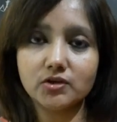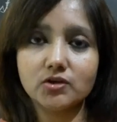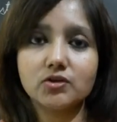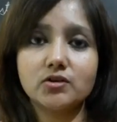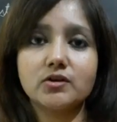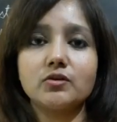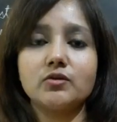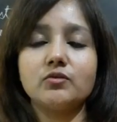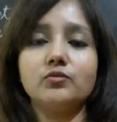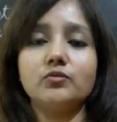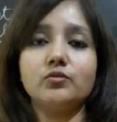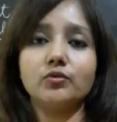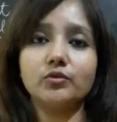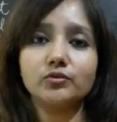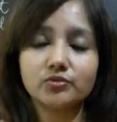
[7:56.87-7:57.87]
Go through
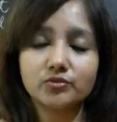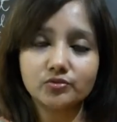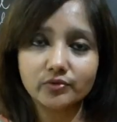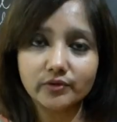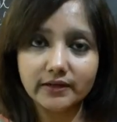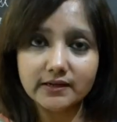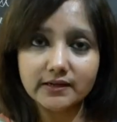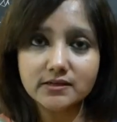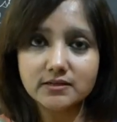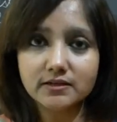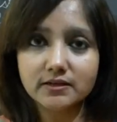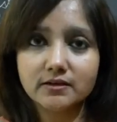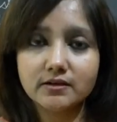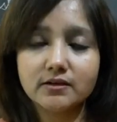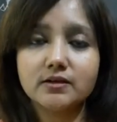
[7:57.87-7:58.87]
it,
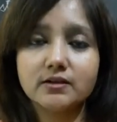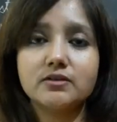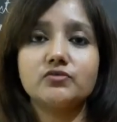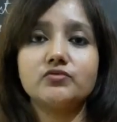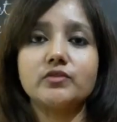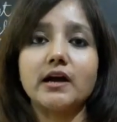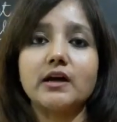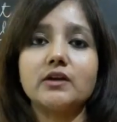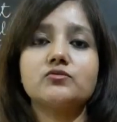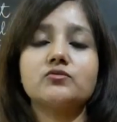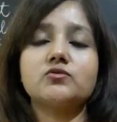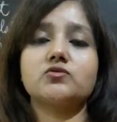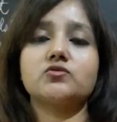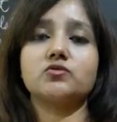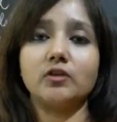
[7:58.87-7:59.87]
try to solve
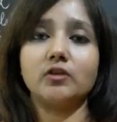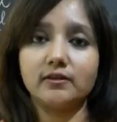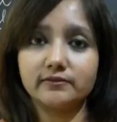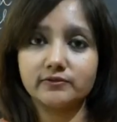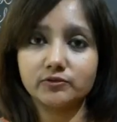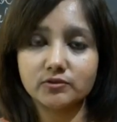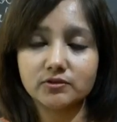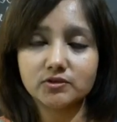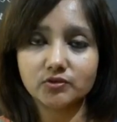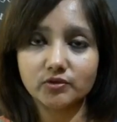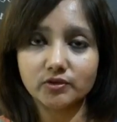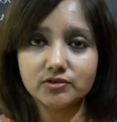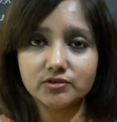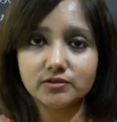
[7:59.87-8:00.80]
those questions,